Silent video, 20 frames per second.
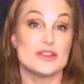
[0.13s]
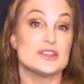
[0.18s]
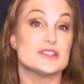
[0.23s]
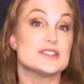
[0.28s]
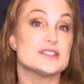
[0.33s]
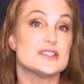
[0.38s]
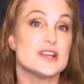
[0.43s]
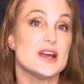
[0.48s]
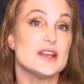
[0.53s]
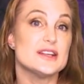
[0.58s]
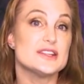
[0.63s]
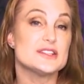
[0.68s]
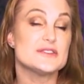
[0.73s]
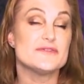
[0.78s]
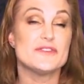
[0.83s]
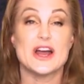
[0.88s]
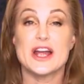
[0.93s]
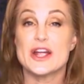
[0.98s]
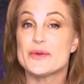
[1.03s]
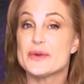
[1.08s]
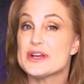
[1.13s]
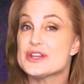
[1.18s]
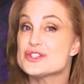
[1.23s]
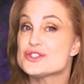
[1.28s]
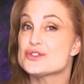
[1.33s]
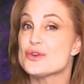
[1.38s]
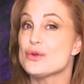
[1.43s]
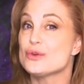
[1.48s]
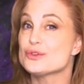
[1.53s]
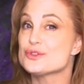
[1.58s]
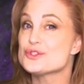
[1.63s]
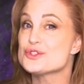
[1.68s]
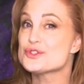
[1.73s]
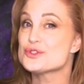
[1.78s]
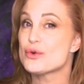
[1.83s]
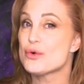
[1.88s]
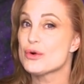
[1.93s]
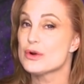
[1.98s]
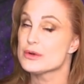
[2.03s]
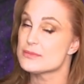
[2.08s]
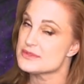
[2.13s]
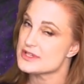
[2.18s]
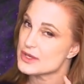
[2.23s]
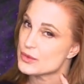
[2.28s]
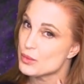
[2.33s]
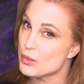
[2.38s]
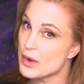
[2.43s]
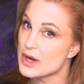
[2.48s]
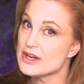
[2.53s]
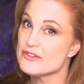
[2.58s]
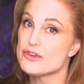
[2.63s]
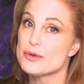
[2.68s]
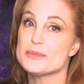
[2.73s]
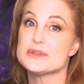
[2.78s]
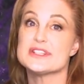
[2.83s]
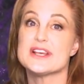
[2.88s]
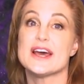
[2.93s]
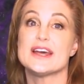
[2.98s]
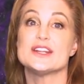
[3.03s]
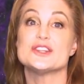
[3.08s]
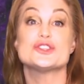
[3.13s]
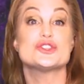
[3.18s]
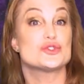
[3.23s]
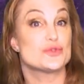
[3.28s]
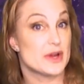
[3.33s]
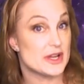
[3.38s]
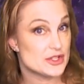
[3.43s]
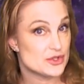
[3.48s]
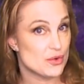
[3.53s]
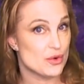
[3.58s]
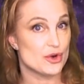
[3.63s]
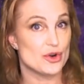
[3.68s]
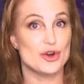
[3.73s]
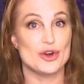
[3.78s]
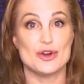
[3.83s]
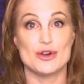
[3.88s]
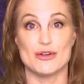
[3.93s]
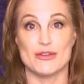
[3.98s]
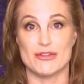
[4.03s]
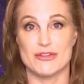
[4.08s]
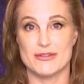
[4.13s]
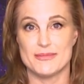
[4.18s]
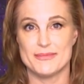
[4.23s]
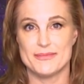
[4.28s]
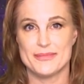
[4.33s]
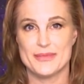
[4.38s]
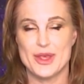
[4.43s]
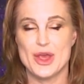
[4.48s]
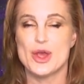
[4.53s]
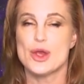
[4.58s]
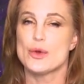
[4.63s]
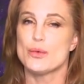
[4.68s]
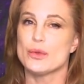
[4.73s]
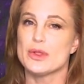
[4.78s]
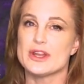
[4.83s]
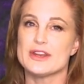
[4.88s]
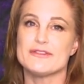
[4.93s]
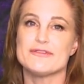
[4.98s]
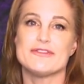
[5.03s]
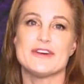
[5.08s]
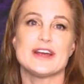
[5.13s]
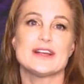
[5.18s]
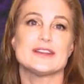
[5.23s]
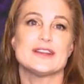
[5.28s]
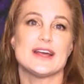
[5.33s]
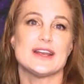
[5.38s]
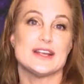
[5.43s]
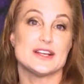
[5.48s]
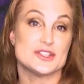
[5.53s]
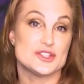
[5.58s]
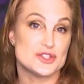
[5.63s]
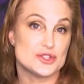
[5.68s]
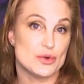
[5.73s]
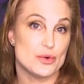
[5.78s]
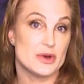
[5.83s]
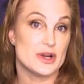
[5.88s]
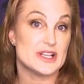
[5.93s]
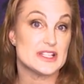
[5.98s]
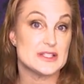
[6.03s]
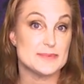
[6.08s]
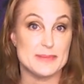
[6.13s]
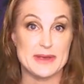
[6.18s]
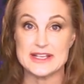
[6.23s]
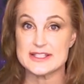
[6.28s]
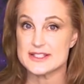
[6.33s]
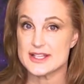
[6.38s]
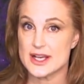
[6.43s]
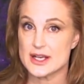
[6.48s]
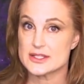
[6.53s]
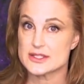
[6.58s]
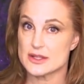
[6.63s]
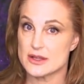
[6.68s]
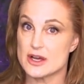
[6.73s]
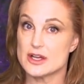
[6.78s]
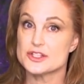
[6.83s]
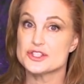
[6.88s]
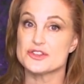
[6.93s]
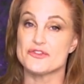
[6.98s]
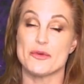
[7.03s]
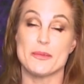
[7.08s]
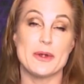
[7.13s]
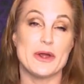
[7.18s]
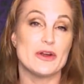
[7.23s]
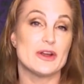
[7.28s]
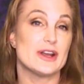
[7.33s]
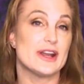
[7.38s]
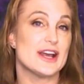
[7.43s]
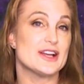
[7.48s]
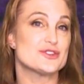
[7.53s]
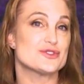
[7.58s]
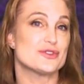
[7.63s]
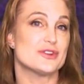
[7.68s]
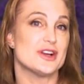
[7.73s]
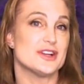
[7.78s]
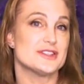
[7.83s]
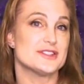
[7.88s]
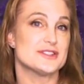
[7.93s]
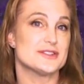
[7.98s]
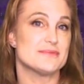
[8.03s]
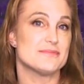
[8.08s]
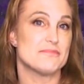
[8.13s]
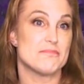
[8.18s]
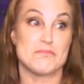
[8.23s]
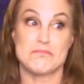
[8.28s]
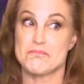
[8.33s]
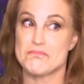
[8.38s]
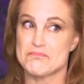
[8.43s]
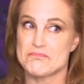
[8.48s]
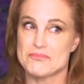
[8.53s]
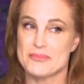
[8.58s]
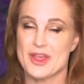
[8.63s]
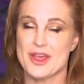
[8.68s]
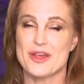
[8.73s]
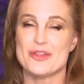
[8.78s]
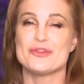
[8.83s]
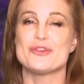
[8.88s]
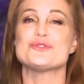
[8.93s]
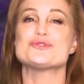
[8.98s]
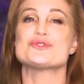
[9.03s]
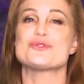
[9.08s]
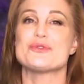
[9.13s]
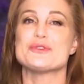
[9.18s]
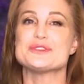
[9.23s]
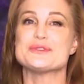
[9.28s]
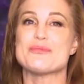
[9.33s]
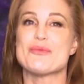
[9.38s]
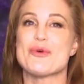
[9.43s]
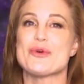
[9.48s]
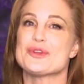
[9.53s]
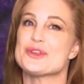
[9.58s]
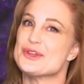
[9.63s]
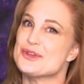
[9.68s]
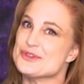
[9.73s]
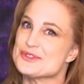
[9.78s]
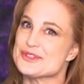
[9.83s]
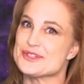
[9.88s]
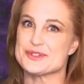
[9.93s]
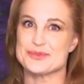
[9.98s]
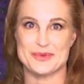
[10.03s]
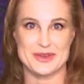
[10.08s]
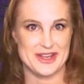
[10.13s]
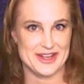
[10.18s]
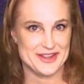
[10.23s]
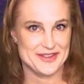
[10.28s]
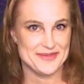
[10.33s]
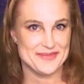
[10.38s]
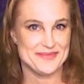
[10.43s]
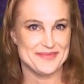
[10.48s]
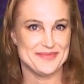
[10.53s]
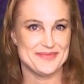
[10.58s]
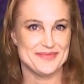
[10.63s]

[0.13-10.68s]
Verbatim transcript: The sun is firing solar storms, and one of them is headed straight toward Earth. Will it affect that historic SpaceX launch of American astronauts? Those stories and more in the news this week.